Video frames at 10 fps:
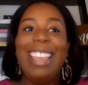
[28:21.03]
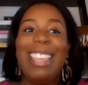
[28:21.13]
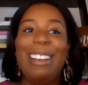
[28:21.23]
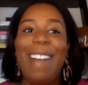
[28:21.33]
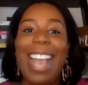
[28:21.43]

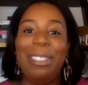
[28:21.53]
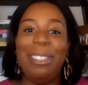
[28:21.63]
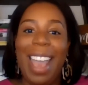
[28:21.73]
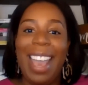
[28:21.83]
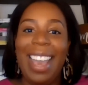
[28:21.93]
they
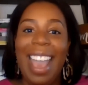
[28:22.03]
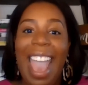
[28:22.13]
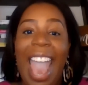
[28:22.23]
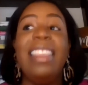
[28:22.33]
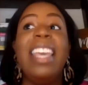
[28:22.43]
graduate,
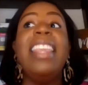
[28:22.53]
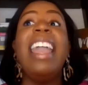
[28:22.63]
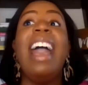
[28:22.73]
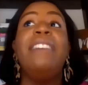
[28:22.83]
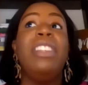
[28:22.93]
and then
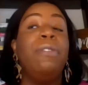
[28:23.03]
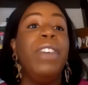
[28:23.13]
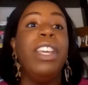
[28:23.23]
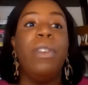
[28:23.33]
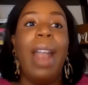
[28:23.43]
they have to
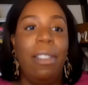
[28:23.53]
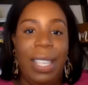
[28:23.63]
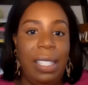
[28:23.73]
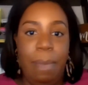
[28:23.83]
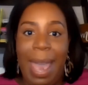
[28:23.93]
figure out
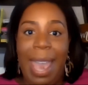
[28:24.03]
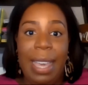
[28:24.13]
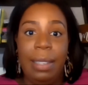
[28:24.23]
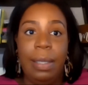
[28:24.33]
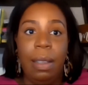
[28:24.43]
this
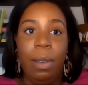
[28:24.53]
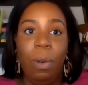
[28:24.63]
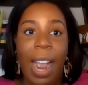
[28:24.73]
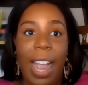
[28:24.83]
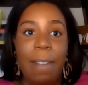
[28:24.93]
maze,
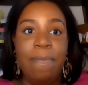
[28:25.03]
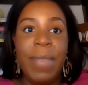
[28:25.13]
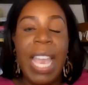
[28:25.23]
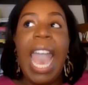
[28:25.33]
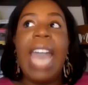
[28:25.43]
right?
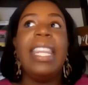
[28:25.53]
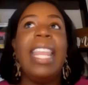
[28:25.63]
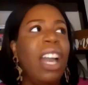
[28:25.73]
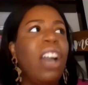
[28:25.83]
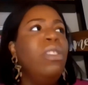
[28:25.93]
And
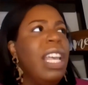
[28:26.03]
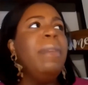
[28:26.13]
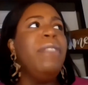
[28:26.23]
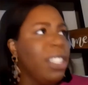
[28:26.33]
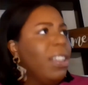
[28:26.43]
like some
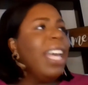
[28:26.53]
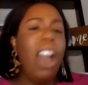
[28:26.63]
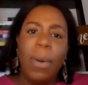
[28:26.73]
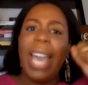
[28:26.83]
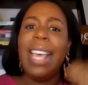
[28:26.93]
of us go like,
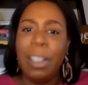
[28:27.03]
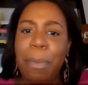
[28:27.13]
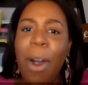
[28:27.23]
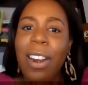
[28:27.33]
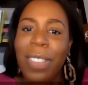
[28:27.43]
okay, that's a
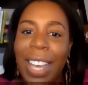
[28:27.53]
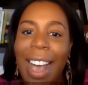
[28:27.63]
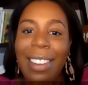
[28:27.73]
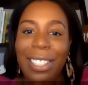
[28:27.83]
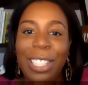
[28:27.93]
part of the
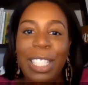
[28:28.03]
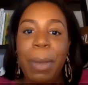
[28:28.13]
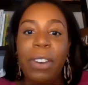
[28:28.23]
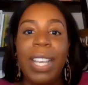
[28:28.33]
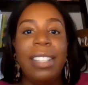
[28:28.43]
college
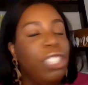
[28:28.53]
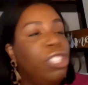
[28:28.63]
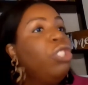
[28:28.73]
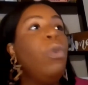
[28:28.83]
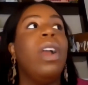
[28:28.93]
experience. And
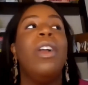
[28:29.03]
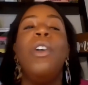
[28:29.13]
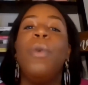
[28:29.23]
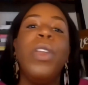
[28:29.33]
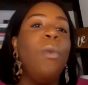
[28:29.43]
sure,
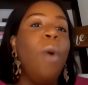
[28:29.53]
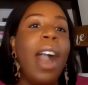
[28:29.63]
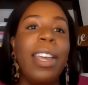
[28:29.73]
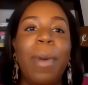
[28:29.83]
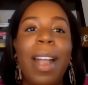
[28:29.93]
when you're
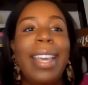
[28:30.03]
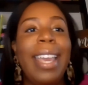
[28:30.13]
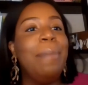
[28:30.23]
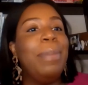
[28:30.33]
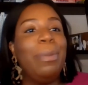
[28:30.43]
walking around
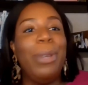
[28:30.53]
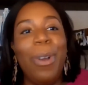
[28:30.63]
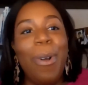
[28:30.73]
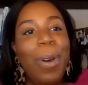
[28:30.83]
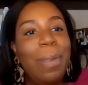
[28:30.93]
campus, when
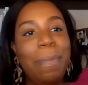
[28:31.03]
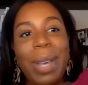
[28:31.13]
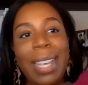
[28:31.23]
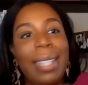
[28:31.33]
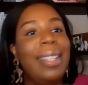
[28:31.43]
you're on the
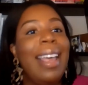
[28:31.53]
bus,